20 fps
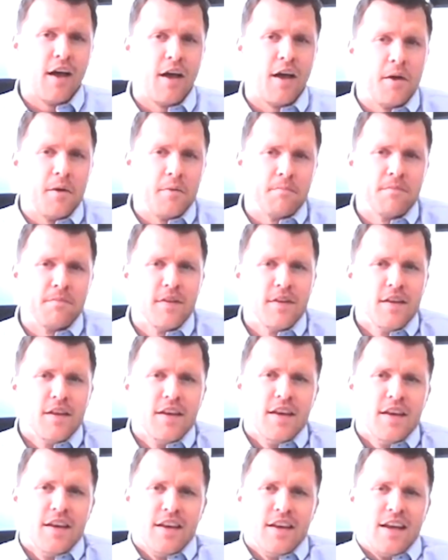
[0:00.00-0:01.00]

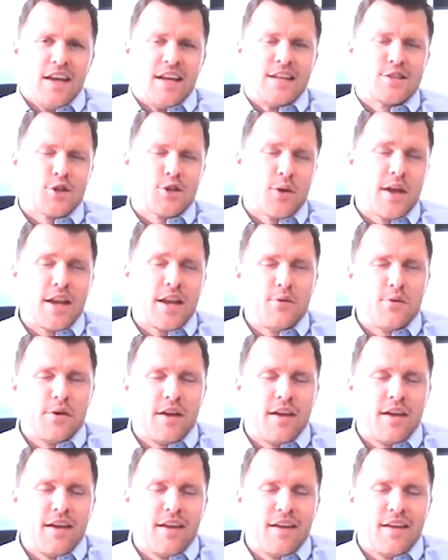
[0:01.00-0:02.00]
And so
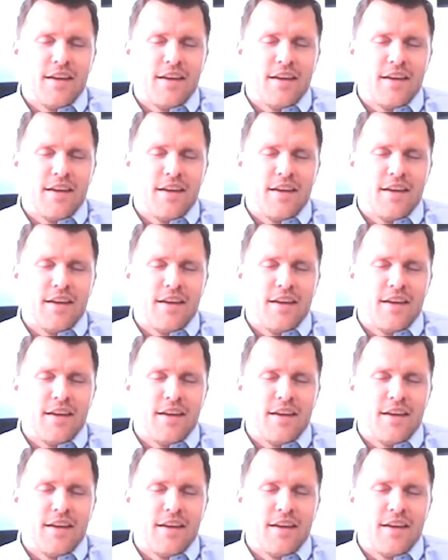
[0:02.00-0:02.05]
anyway,